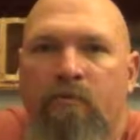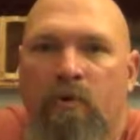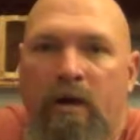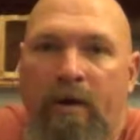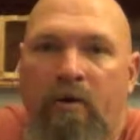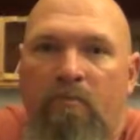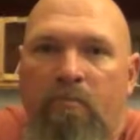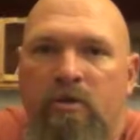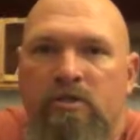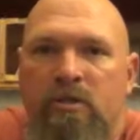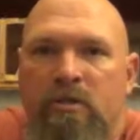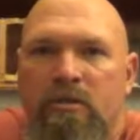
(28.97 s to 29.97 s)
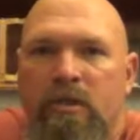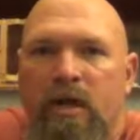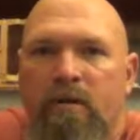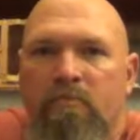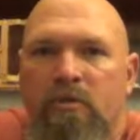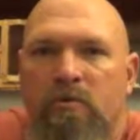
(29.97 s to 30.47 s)
for our personal
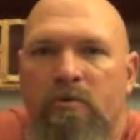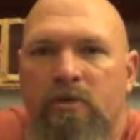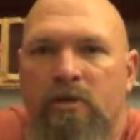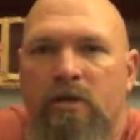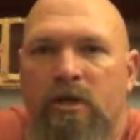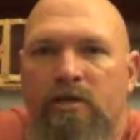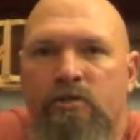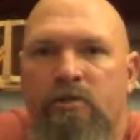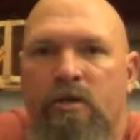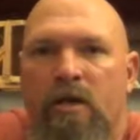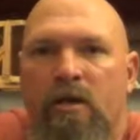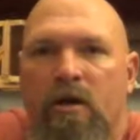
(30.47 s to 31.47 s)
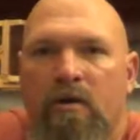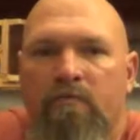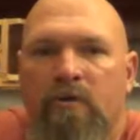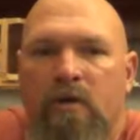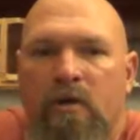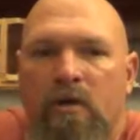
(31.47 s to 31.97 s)
time. So we took an extra day off.